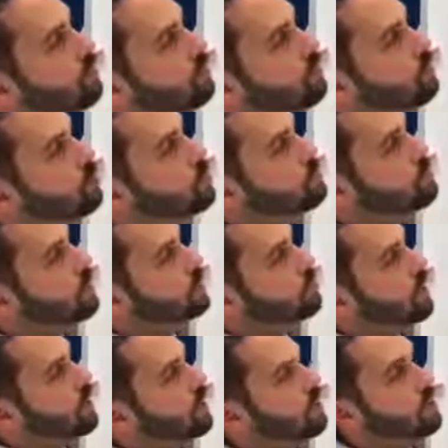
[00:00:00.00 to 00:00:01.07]
that forms in
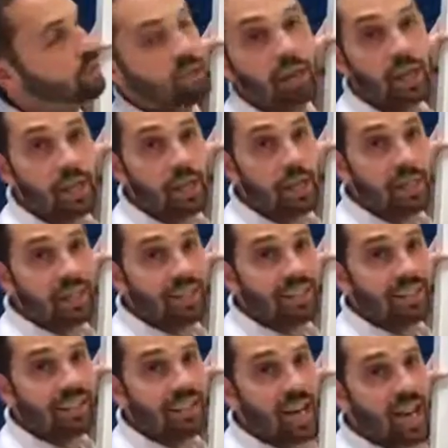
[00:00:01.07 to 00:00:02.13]
right here.
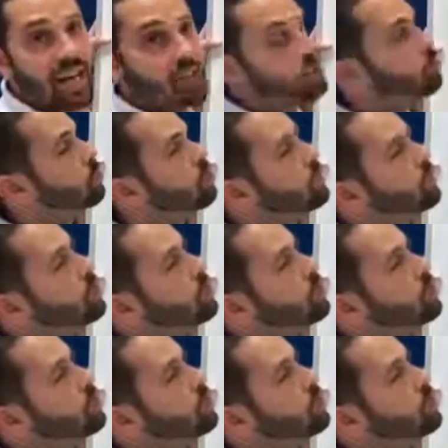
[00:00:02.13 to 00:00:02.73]
That's where